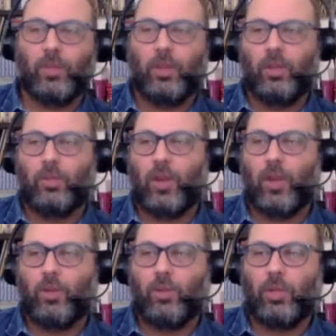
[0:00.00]
So
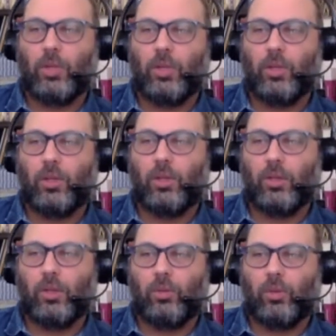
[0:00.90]
how do we
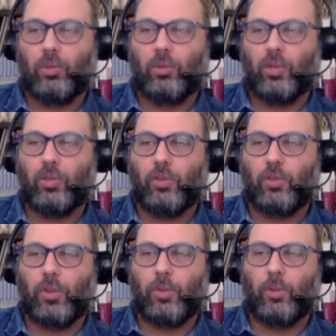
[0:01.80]
resolve this
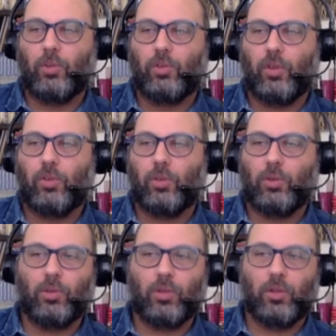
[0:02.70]
problem? We resolve it with
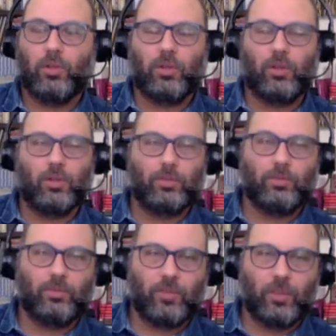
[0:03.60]
creativity.
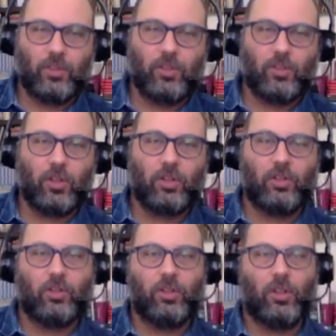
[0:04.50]
This is the
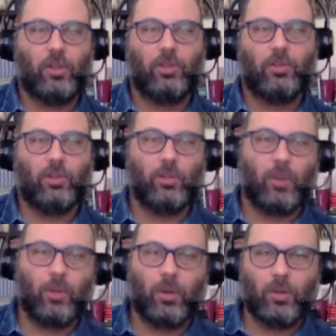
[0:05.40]
artistic dimension of
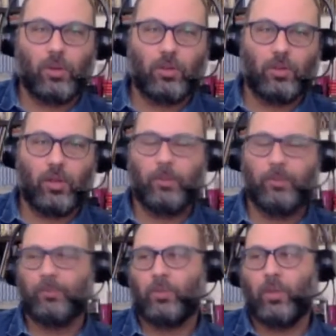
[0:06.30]
my work, is that
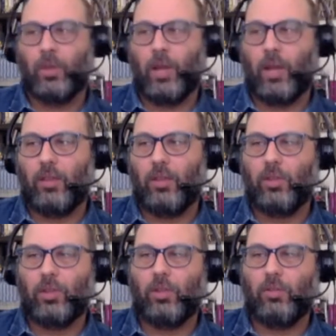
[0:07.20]
I think
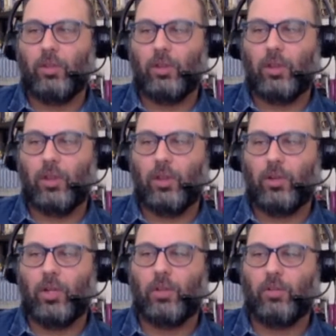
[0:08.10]

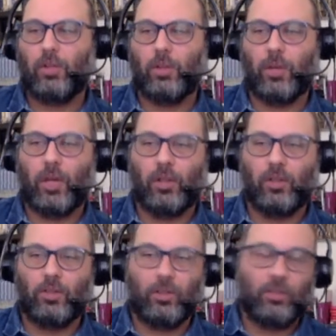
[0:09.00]
creatively about
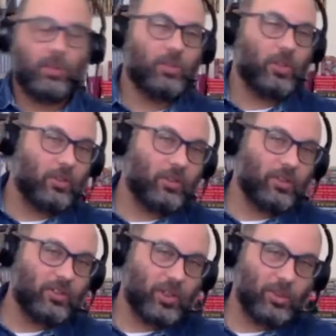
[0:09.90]
ideas, and this upsets
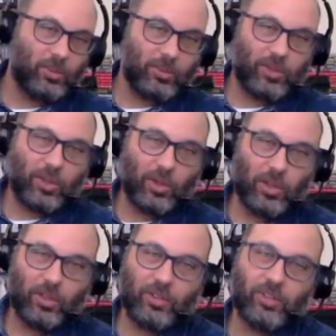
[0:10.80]
some
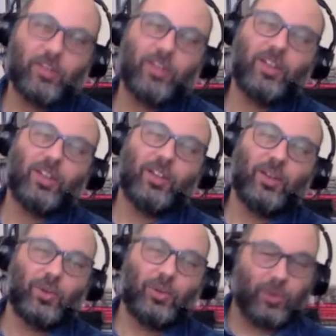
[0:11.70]
psychoanalysts
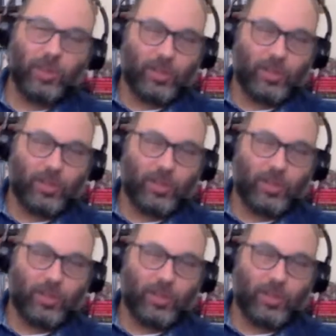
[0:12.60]
who don't like